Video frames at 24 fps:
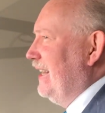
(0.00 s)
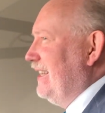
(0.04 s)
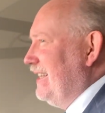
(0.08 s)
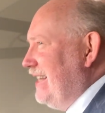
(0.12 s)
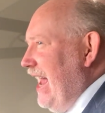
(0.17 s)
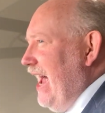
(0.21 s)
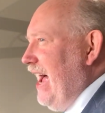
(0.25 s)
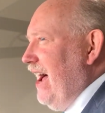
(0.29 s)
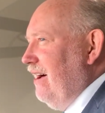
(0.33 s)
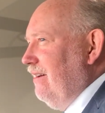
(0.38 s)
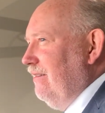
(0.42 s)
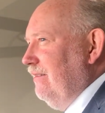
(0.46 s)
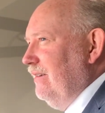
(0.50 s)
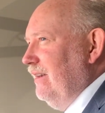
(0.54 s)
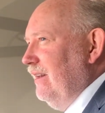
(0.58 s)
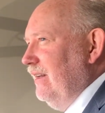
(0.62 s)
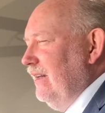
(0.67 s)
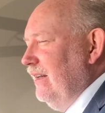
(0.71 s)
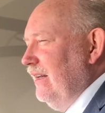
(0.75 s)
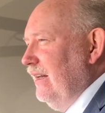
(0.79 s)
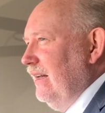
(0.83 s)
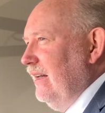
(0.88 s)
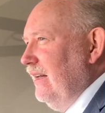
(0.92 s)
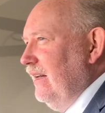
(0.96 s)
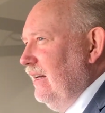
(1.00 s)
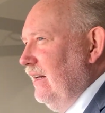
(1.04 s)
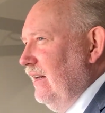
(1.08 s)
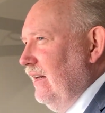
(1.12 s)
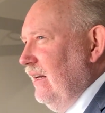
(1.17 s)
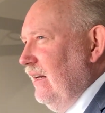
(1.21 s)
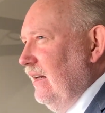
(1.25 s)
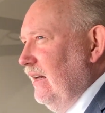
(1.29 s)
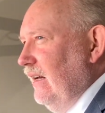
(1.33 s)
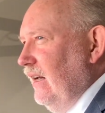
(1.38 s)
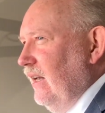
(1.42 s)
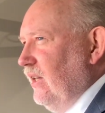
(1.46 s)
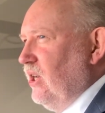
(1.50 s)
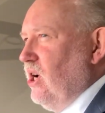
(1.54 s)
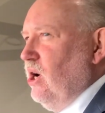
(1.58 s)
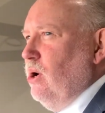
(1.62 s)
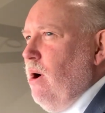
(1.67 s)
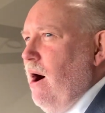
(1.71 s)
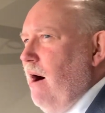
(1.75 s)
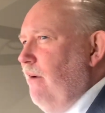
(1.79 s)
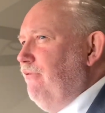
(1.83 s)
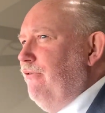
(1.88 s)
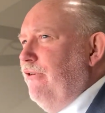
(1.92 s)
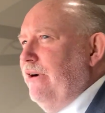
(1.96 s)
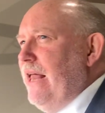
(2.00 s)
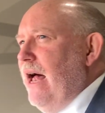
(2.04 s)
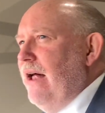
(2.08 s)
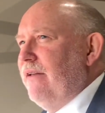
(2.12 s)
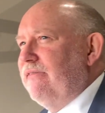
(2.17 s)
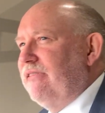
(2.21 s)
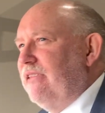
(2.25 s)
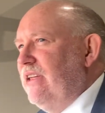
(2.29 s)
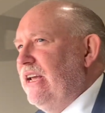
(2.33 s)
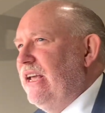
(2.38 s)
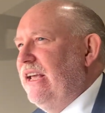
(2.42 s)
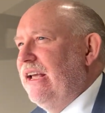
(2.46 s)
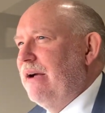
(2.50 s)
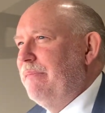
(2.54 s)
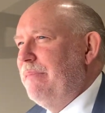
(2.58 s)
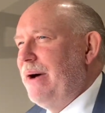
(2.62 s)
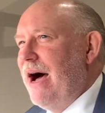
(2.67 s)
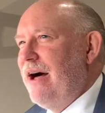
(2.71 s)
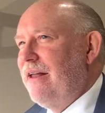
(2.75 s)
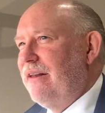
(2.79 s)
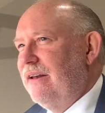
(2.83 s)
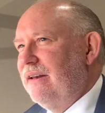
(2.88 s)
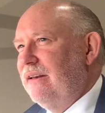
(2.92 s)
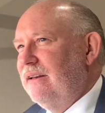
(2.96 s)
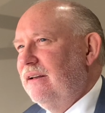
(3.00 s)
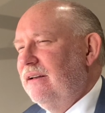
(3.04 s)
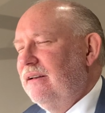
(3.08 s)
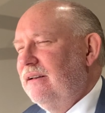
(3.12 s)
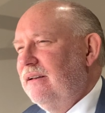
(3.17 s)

it down, and go off without thinking about it.